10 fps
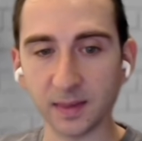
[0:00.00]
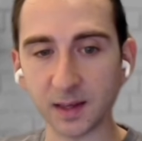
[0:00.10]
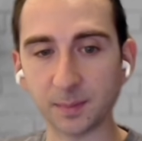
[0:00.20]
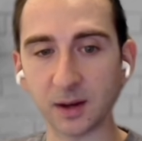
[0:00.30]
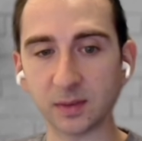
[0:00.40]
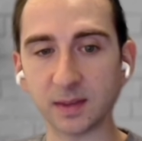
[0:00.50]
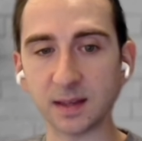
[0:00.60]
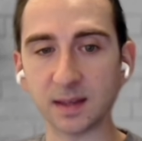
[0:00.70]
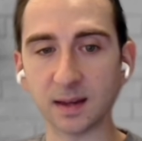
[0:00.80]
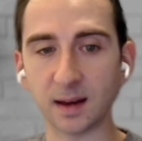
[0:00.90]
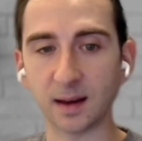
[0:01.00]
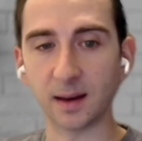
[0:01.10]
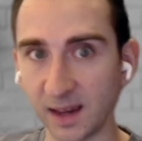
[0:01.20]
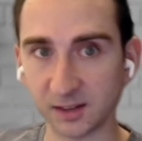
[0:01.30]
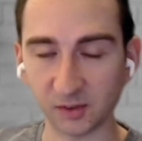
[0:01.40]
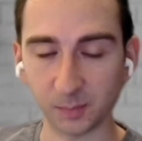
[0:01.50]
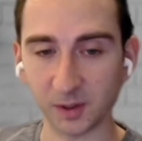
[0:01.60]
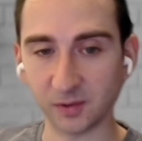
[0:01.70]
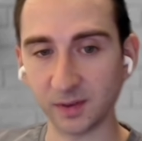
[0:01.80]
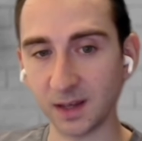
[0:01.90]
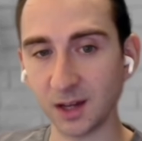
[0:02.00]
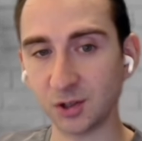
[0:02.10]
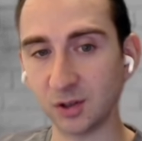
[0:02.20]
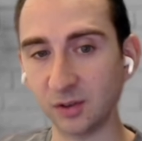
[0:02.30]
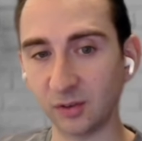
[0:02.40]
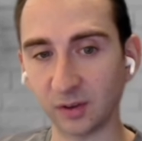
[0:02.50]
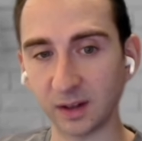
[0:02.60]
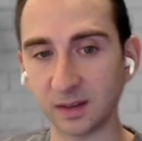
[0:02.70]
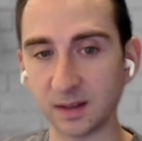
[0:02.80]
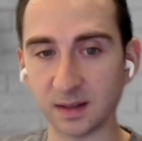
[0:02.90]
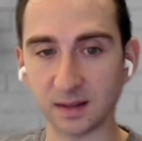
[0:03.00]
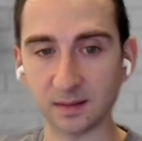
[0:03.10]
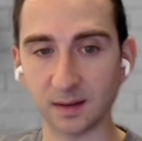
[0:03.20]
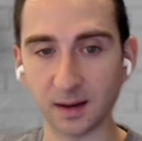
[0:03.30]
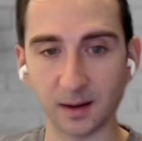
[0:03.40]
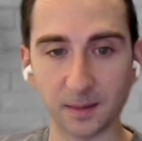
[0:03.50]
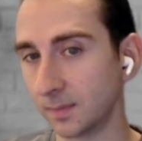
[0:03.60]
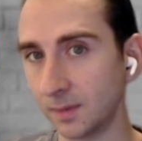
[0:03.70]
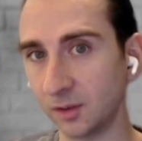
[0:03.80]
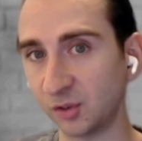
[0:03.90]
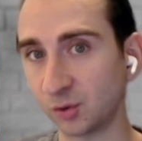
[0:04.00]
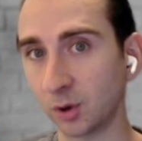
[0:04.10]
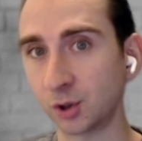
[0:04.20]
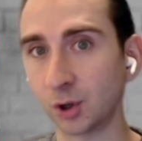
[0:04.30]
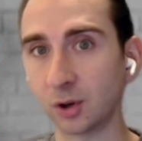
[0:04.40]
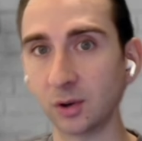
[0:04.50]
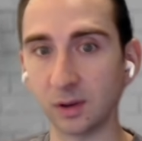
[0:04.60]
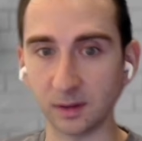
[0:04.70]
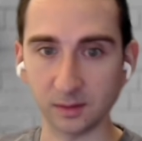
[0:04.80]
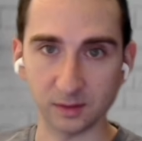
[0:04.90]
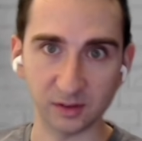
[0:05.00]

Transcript: Think about the exact specifications like the structure.